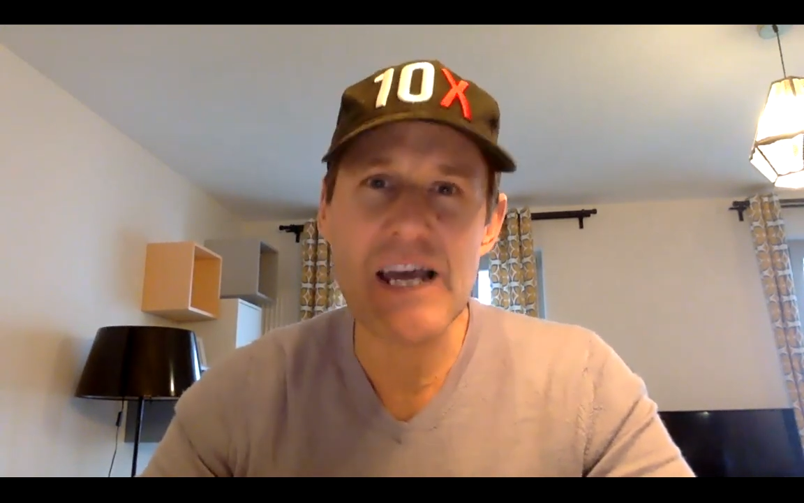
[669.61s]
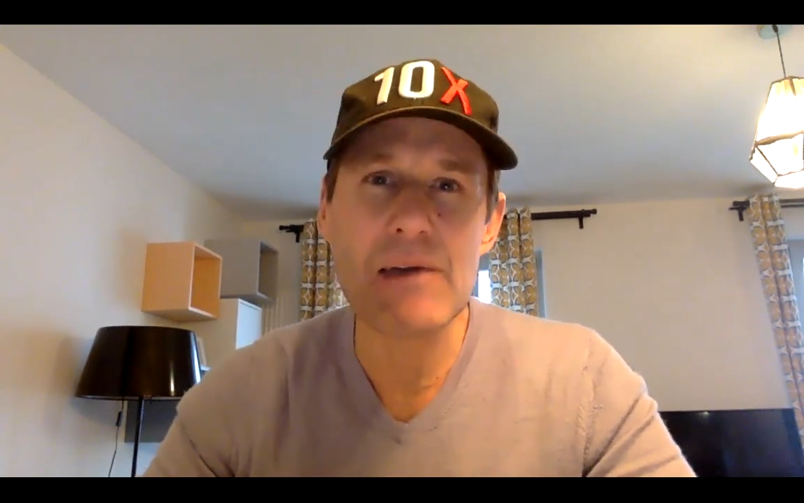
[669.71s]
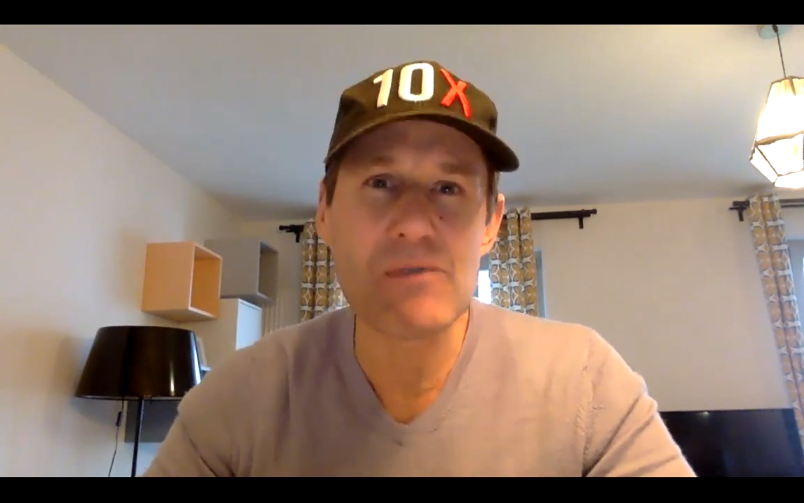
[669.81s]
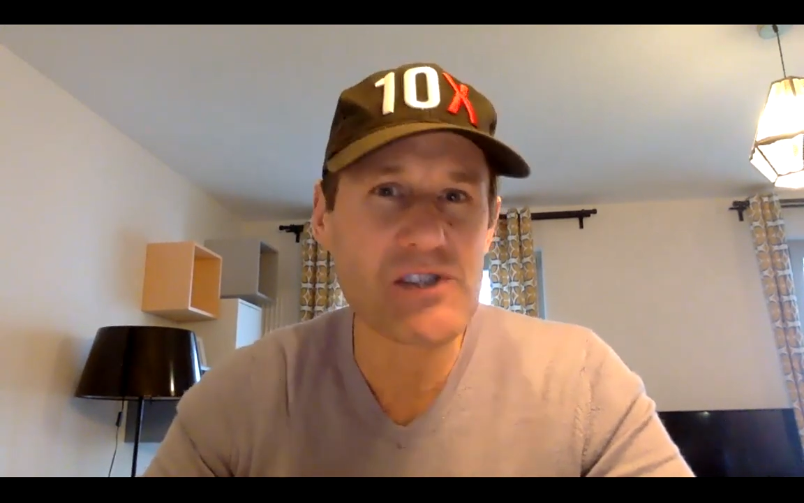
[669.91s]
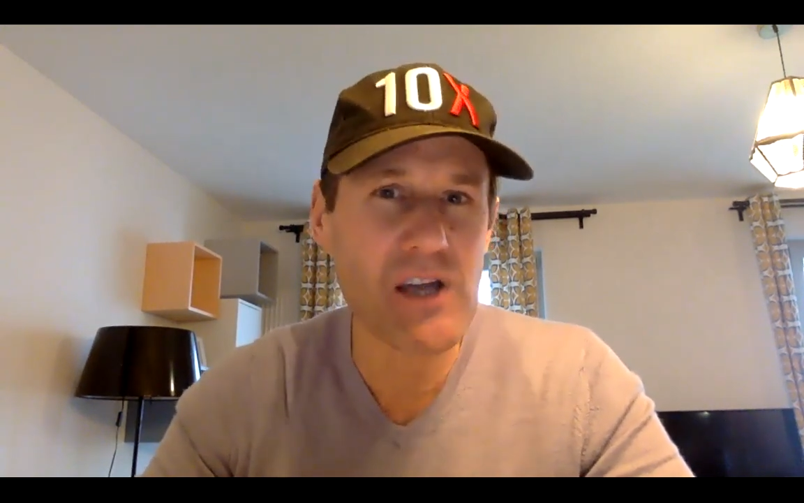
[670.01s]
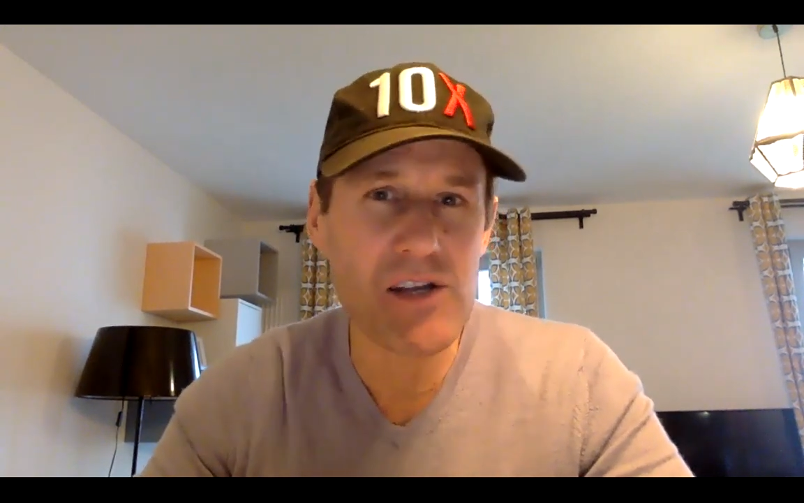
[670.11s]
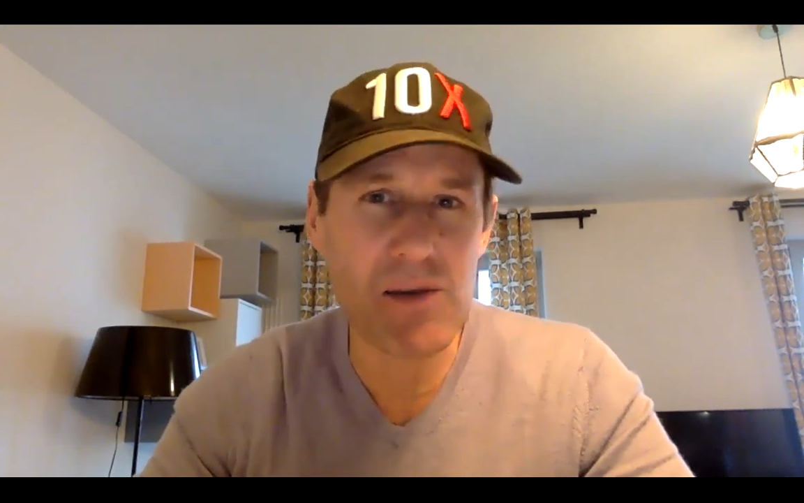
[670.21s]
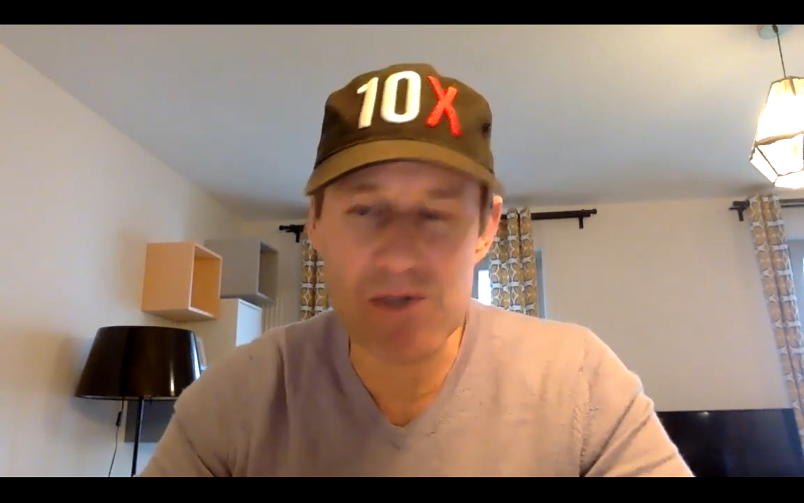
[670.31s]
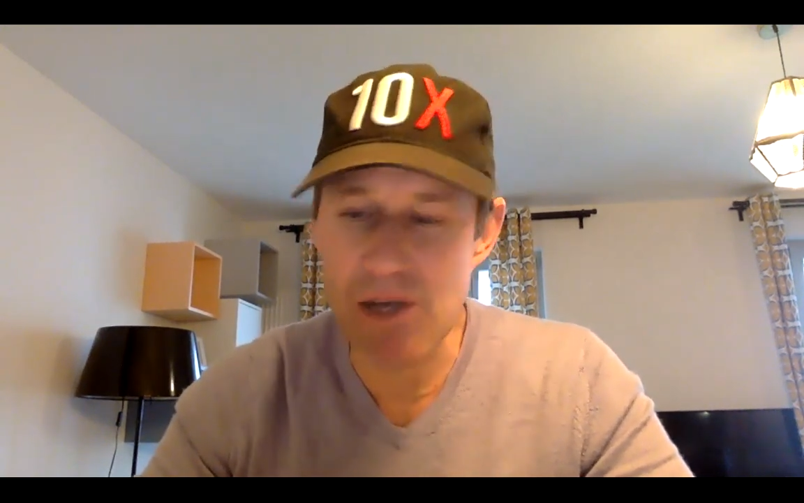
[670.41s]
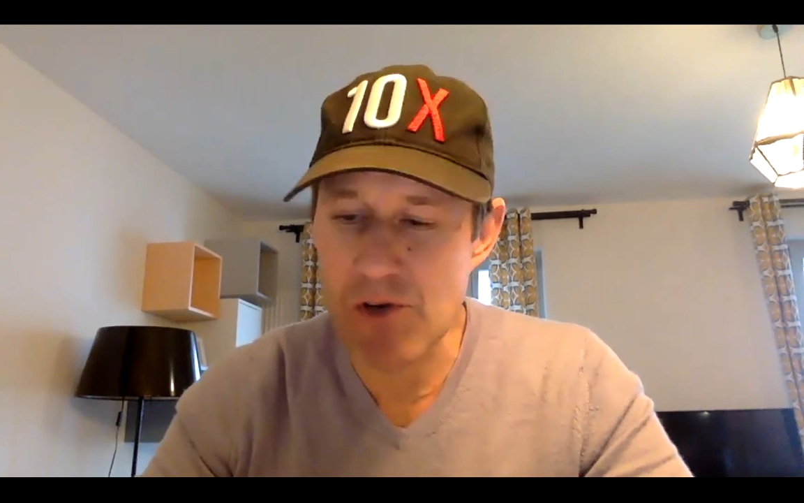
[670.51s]
time the sun
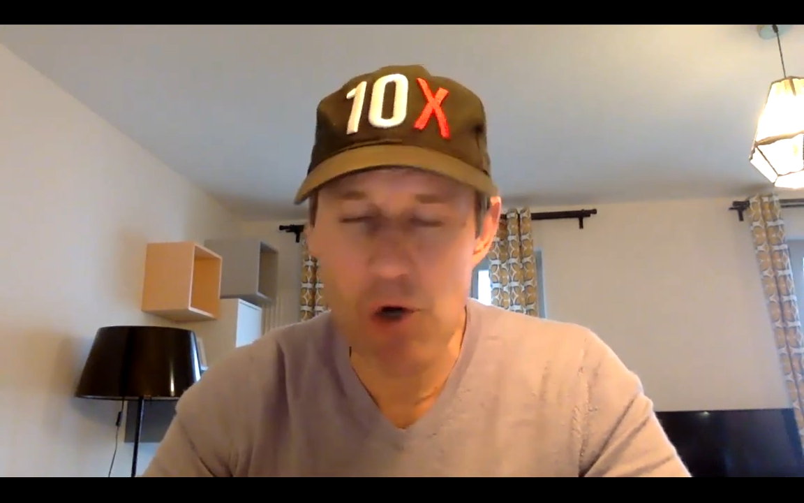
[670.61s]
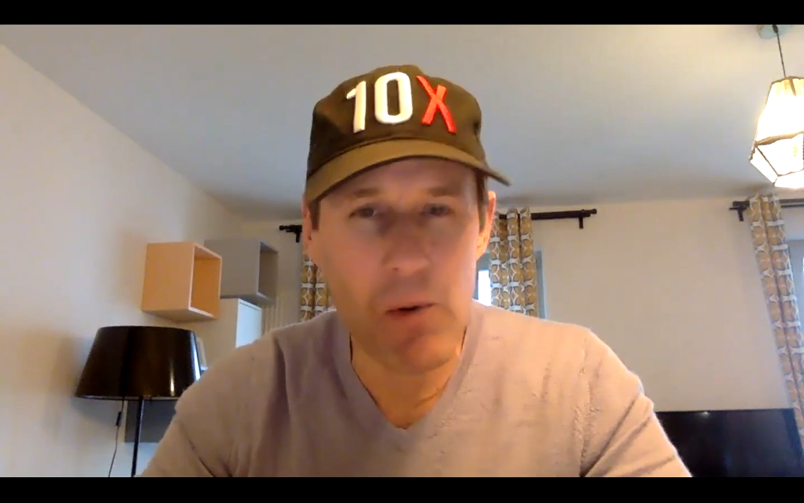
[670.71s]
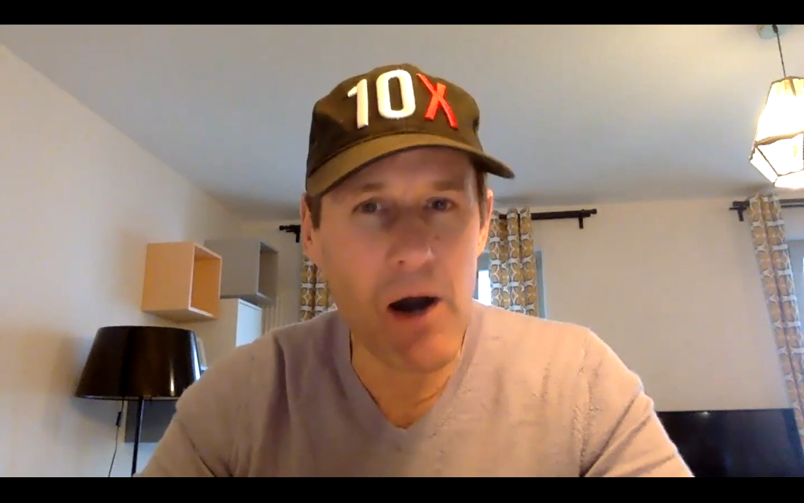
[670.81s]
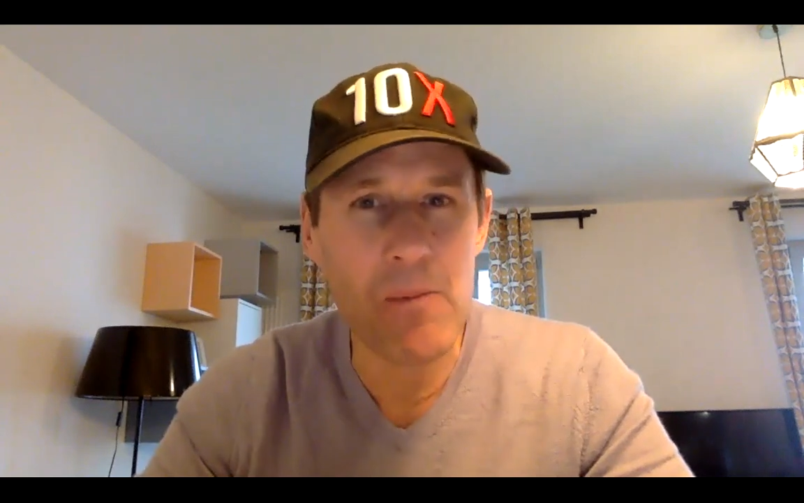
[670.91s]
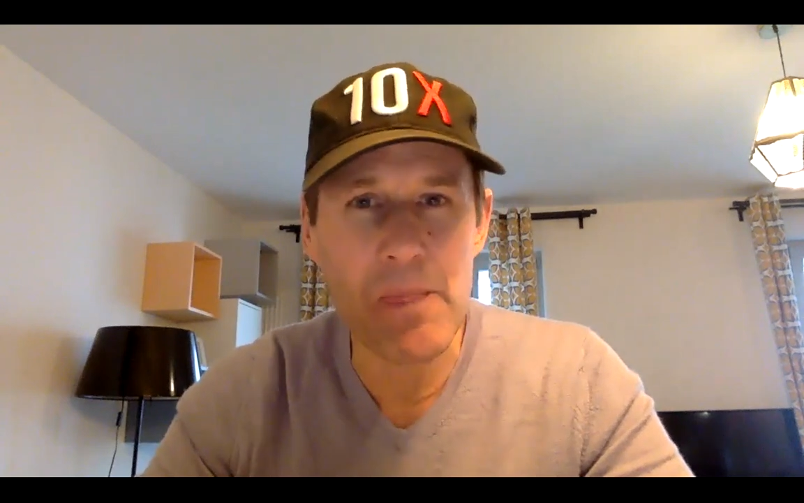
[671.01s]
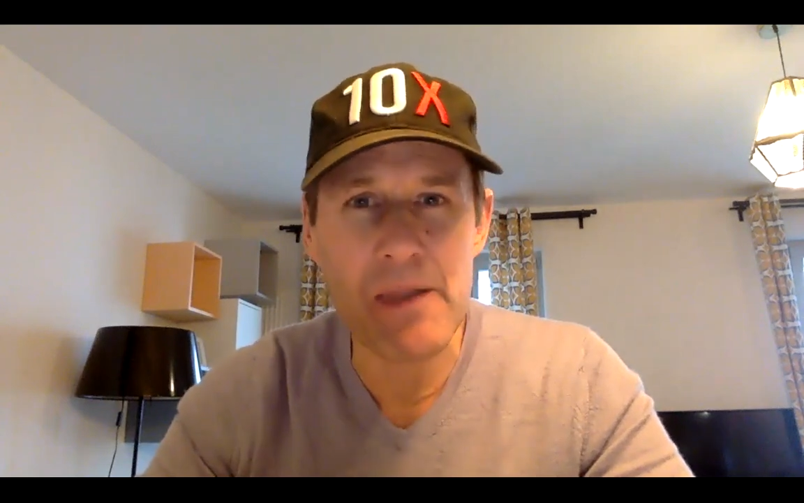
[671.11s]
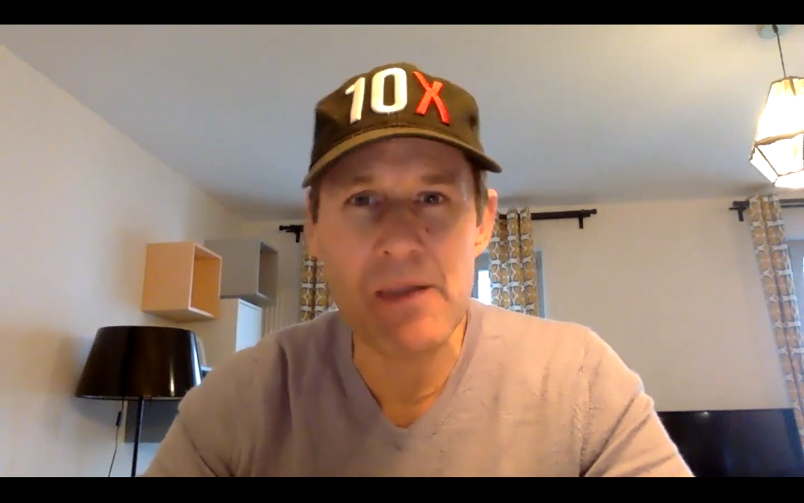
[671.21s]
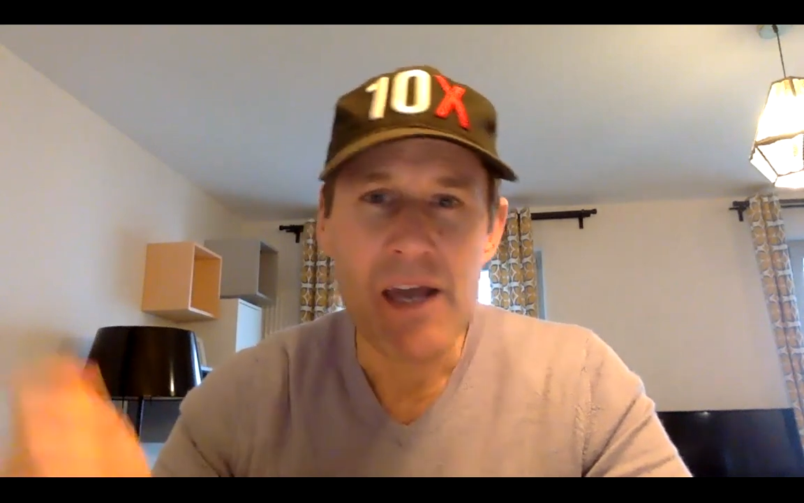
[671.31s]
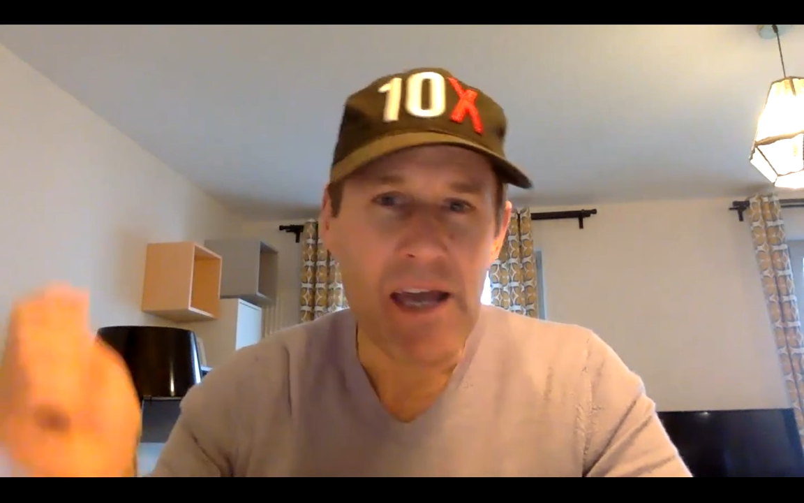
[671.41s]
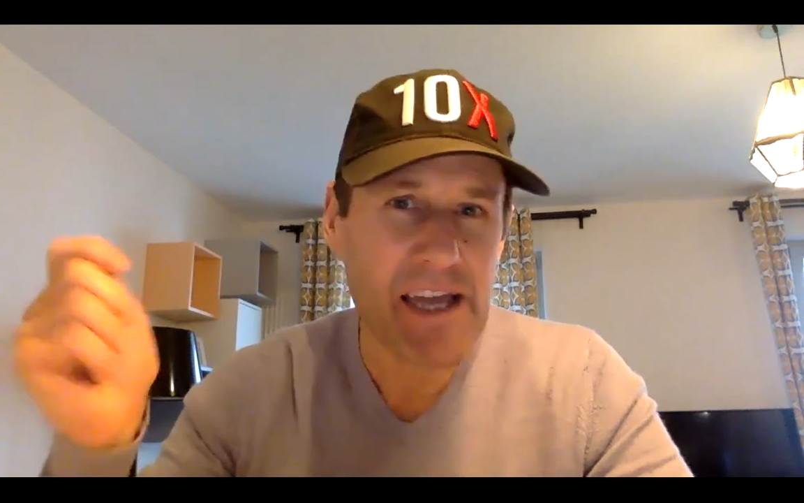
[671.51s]
comes up, go out and